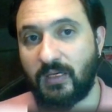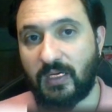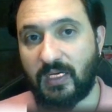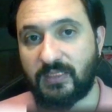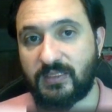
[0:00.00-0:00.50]

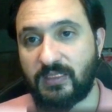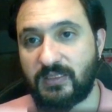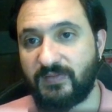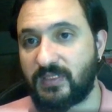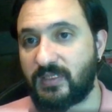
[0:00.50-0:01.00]

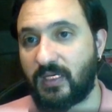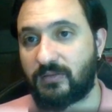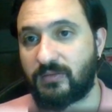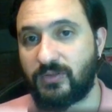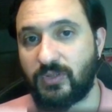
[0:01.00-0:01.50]
Alternative
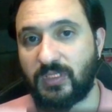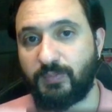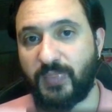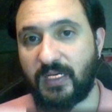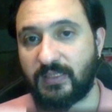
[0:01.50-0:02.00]
design,
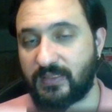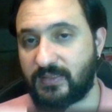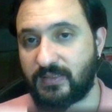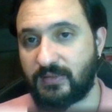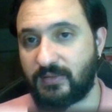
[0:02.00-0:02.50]
Ducal
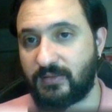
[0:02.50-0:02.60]
Palace.